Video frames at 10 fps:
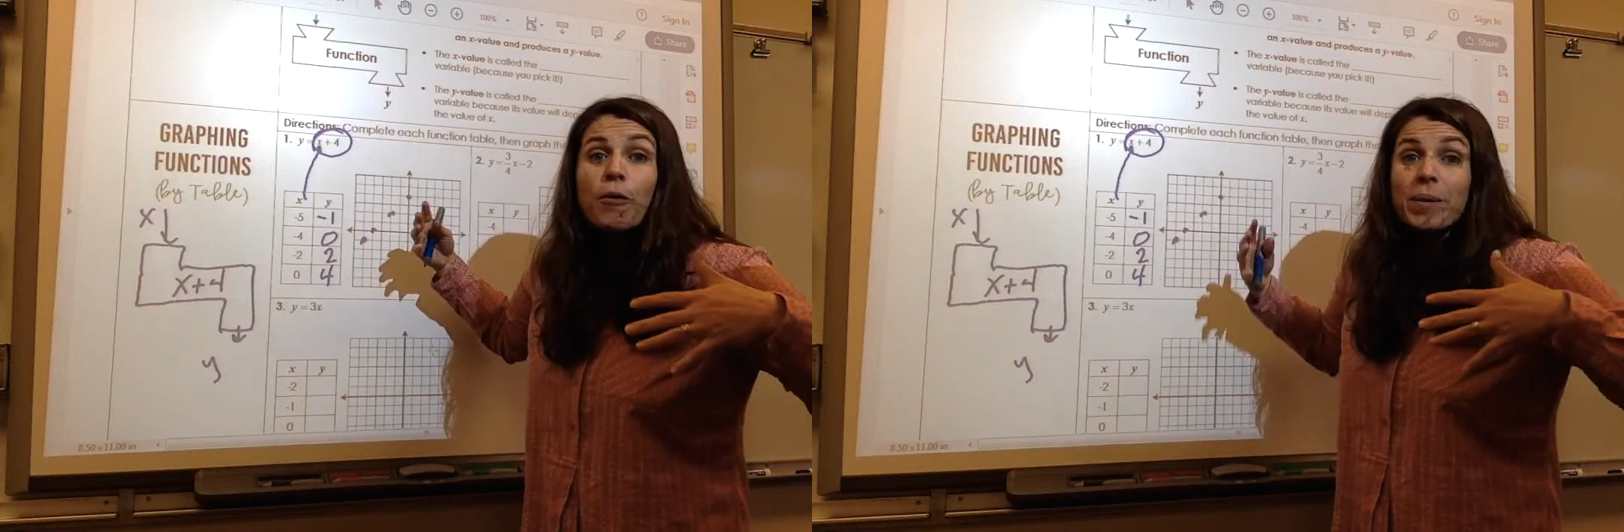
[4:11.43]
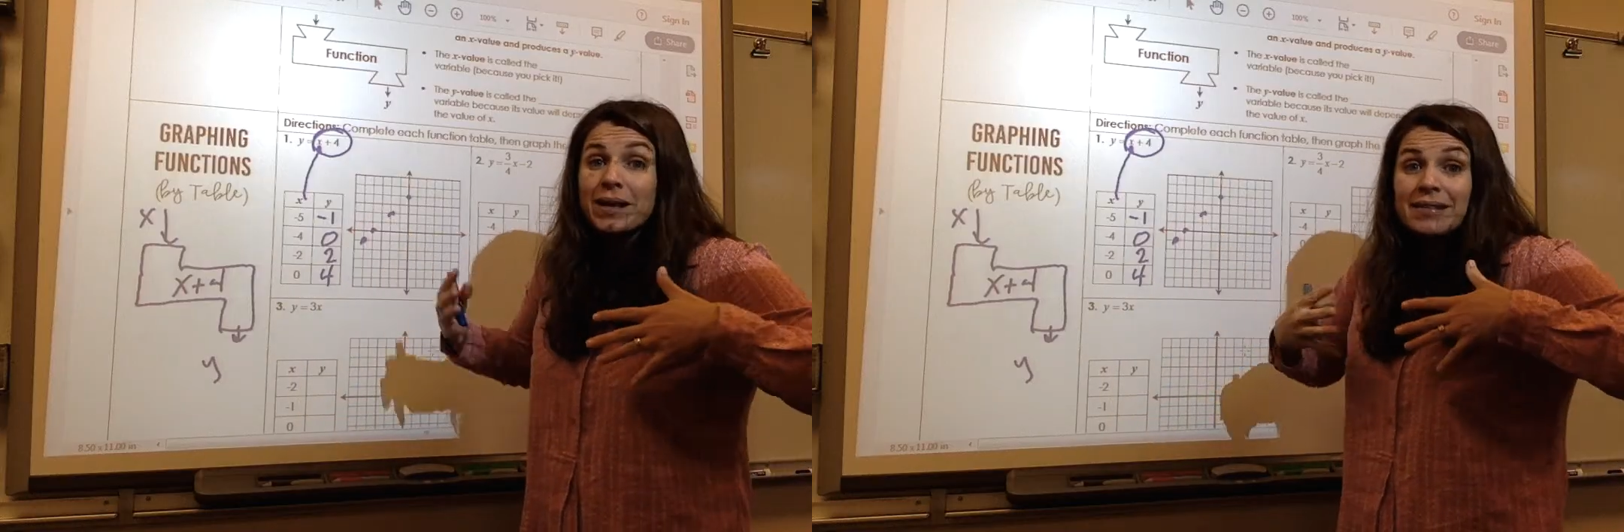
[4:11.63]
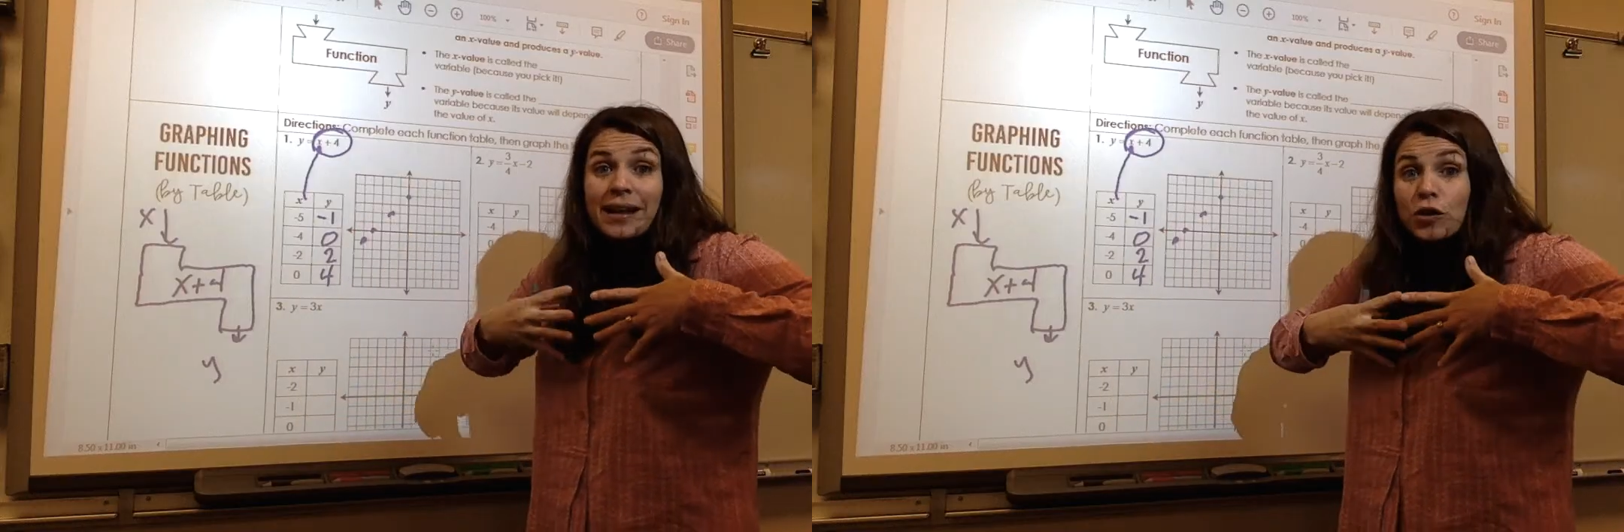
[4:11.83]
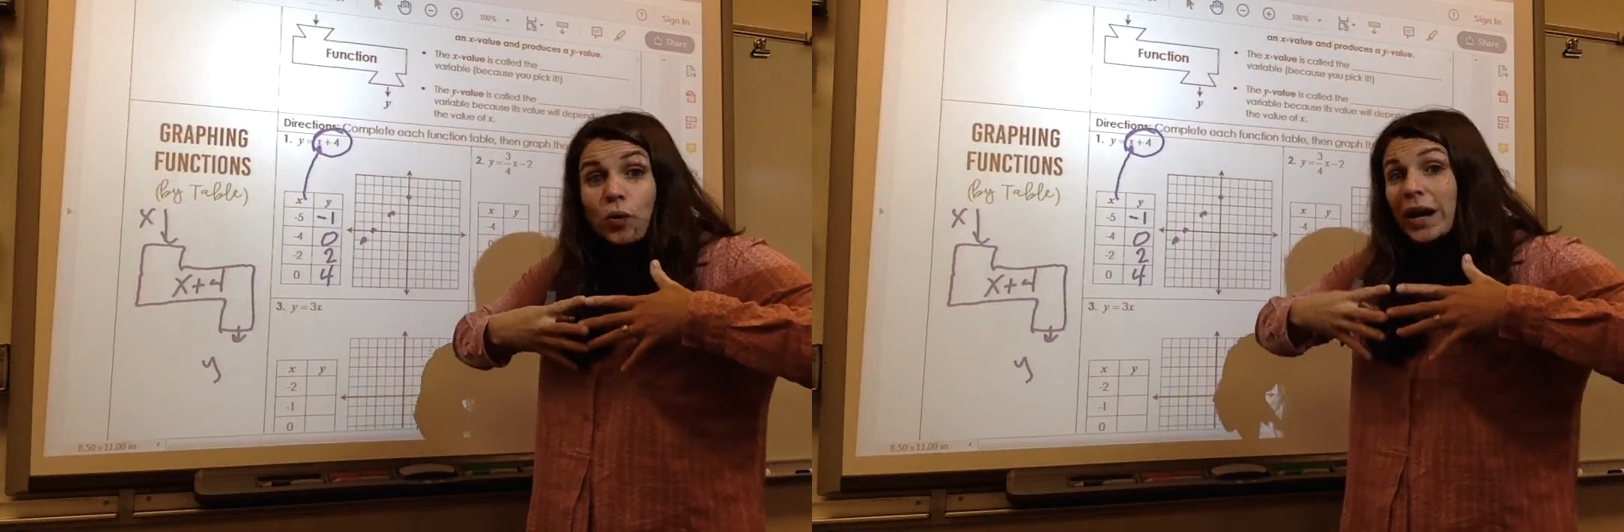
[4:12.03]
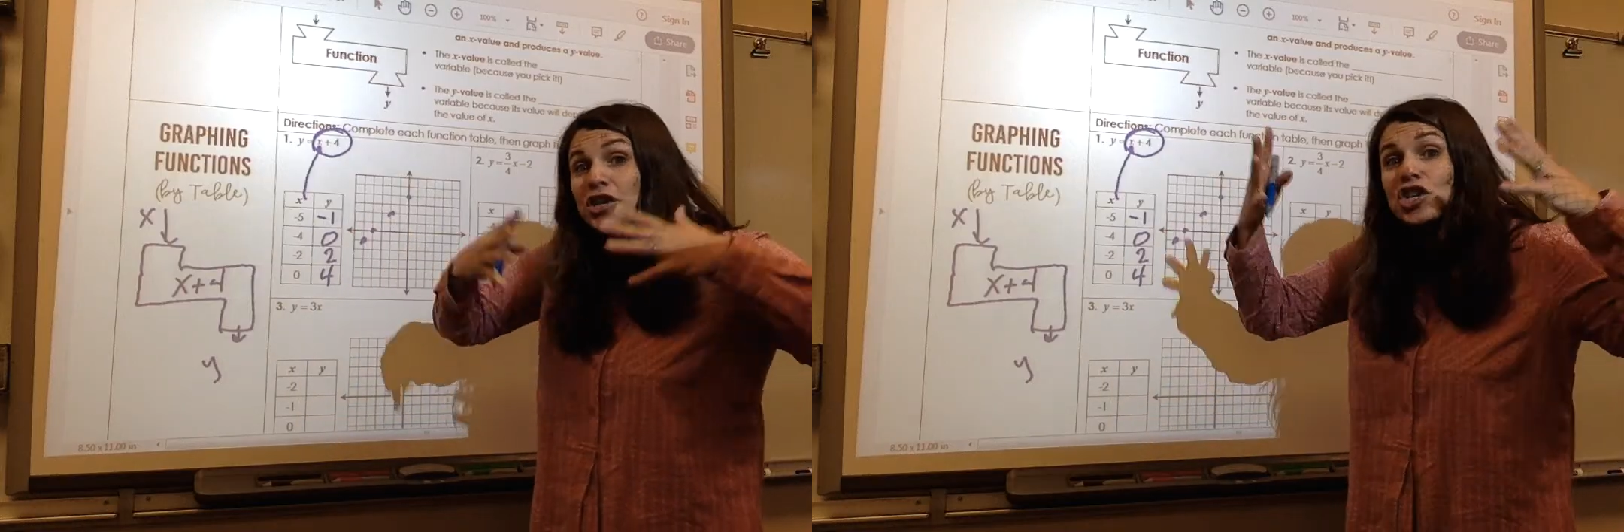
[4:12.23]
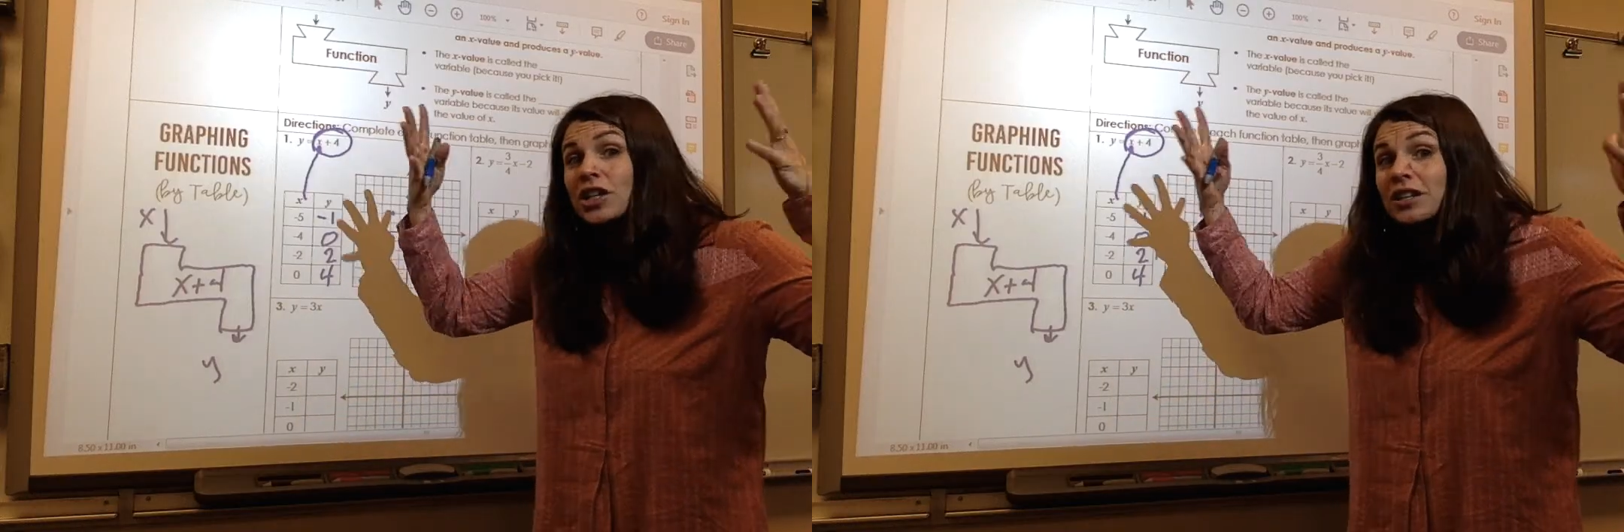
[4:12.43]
because that equation